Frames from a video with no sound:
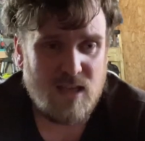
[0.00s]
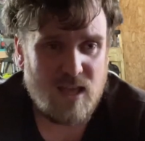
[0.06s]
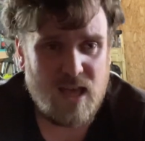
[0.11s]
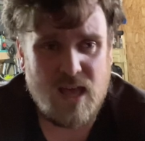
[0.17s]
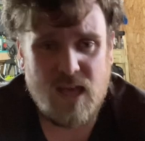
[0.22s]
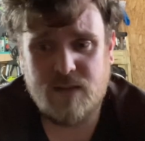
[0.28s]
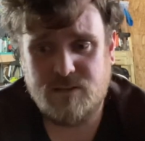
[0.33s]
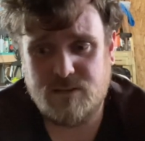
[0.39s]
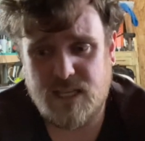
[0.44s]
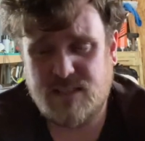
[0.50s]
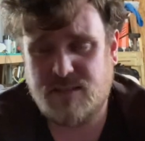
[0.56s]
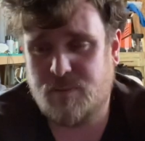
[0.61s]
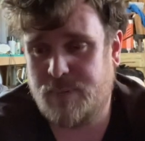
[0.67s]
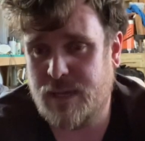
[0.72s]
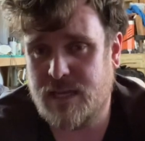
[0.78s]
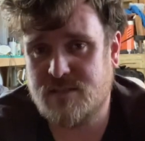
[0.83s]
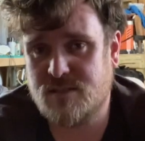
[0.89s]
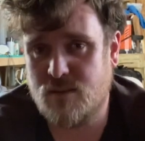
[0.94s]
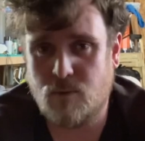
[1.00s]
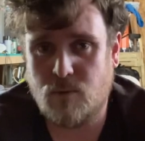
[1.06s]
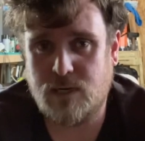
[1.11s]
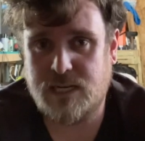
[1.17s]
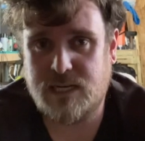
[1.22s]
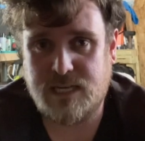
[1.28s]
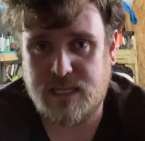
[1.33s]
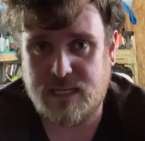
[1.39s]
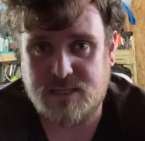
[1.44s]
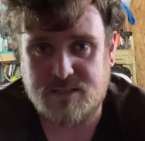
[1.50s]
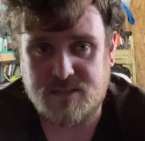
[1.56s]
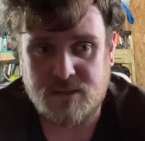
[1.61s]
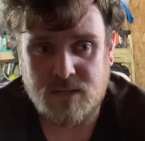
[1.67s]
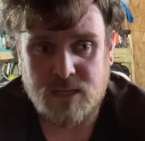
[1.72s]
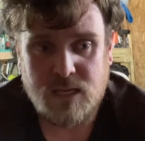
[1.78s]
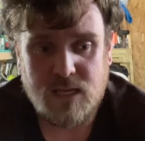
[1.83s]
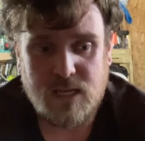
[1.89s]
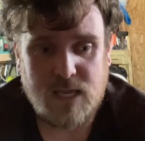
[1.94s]
It depends on what it is.
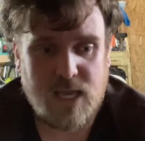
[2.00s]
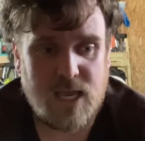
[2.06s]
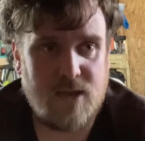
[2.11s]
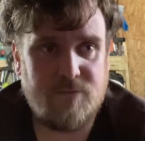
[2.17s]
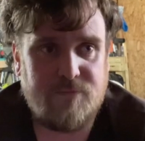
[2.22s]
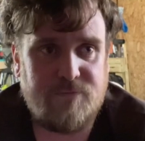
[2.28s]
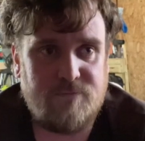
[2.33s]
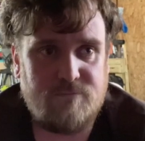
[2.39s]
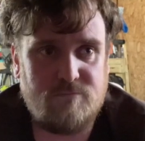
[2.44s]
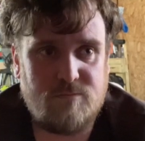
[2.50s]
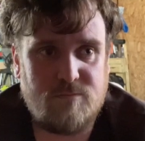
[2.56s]
If